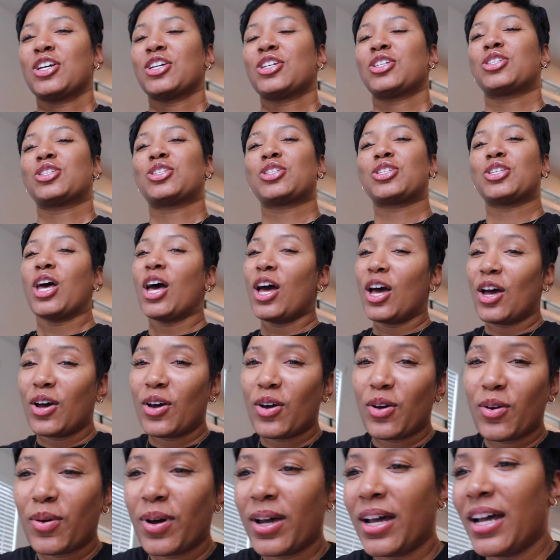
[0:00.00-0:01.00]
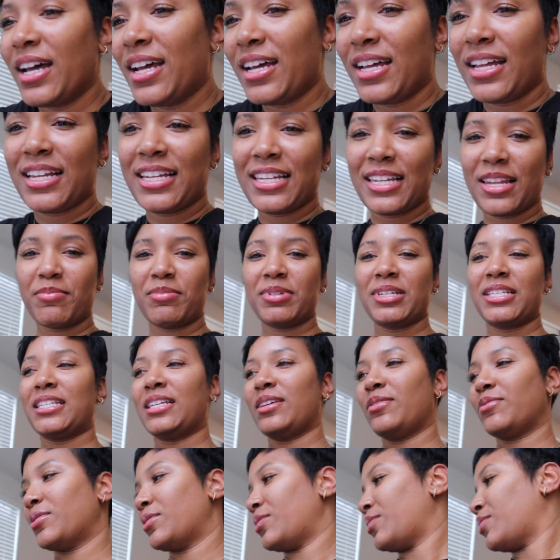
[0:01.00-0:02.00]
So let me
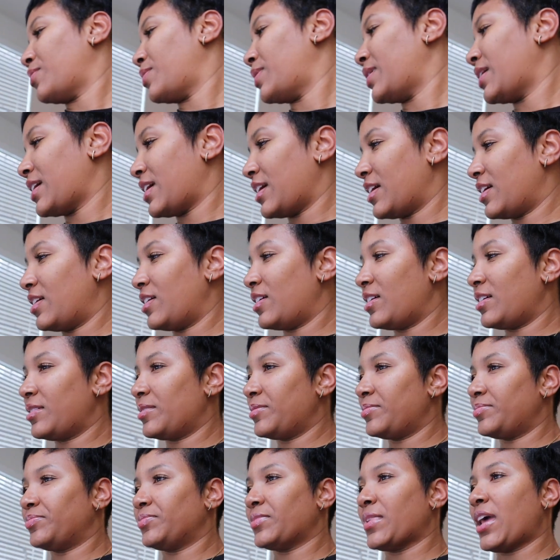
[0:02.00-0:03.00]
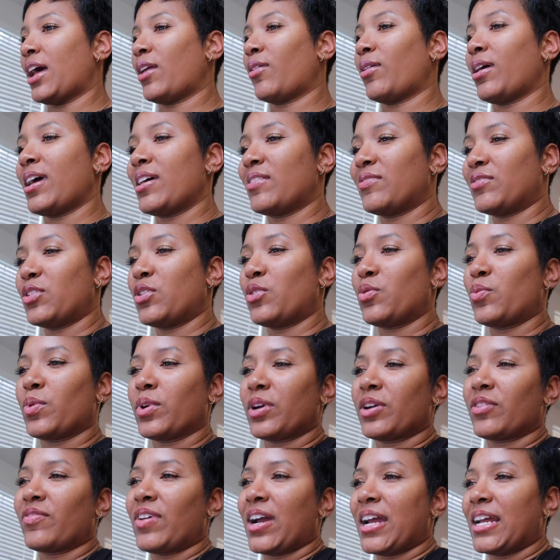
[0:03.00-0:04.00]
see real quick, y'all. I don't have no
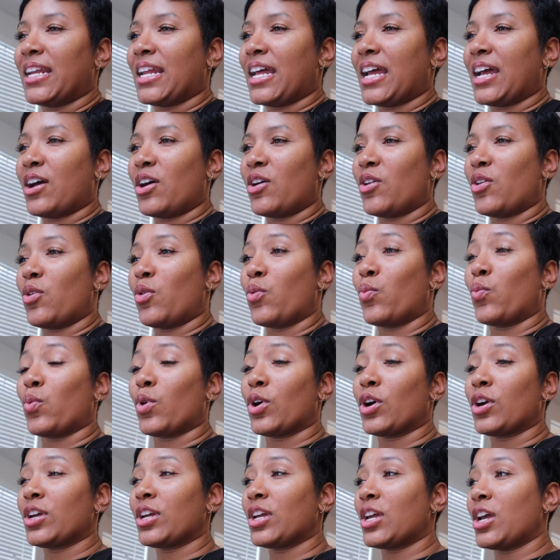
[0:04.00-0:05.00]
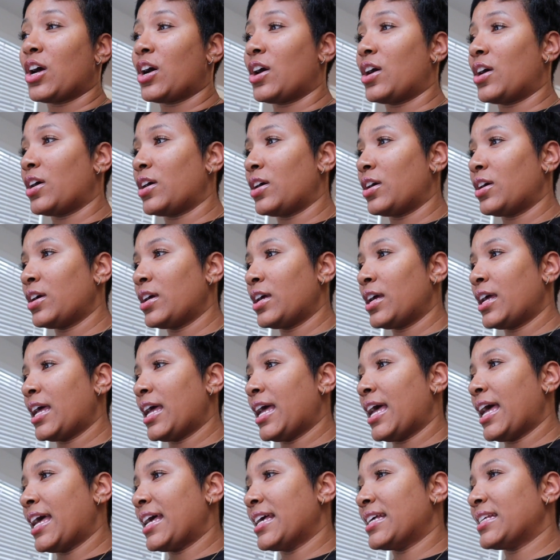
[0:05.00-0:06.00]
work right now. Work, y'all,
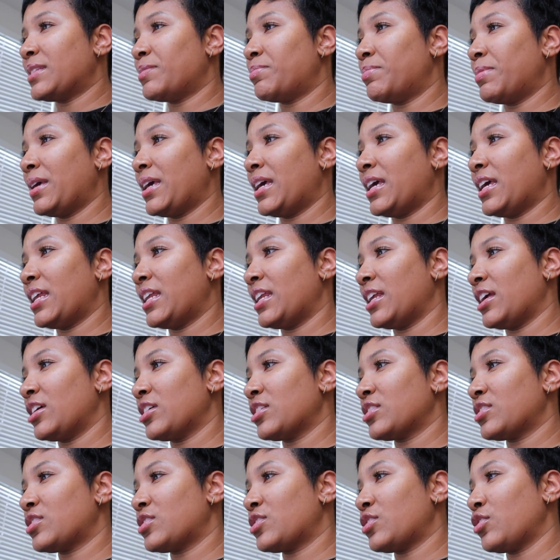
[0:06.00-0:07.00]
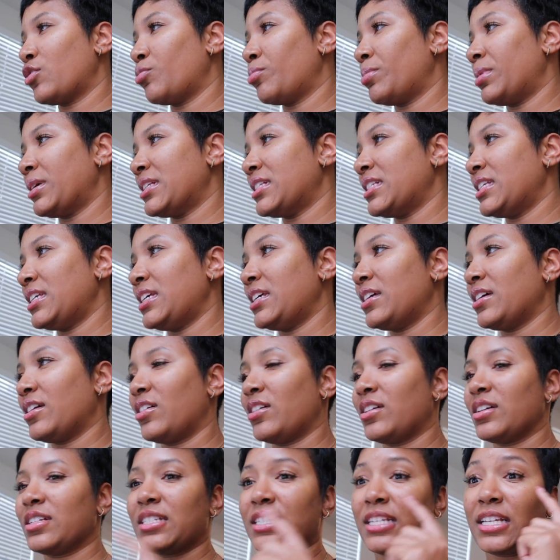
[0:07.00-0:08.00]
has been so busy
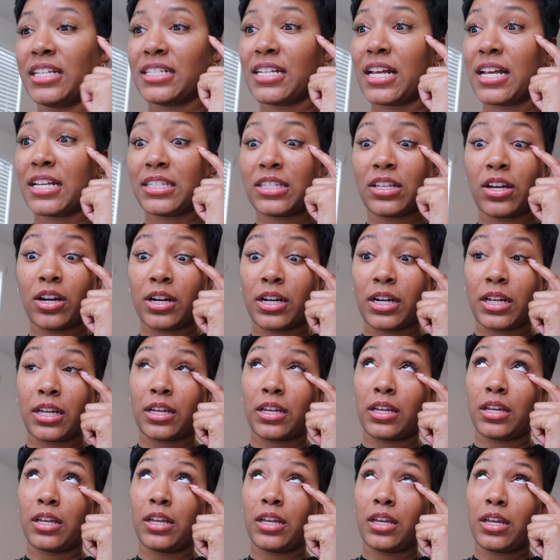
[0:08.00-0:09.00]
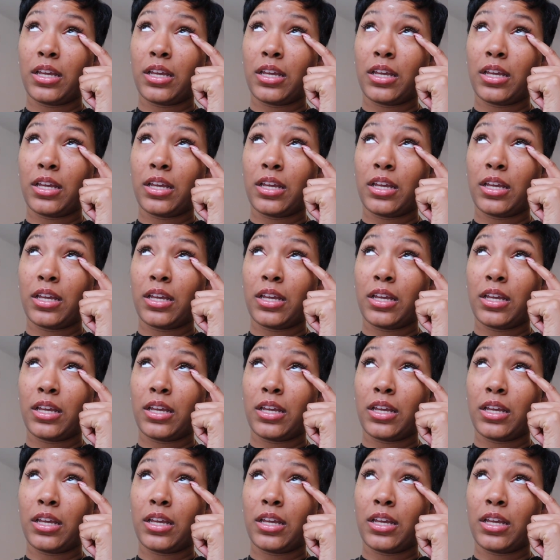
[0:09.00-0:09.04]
since I started.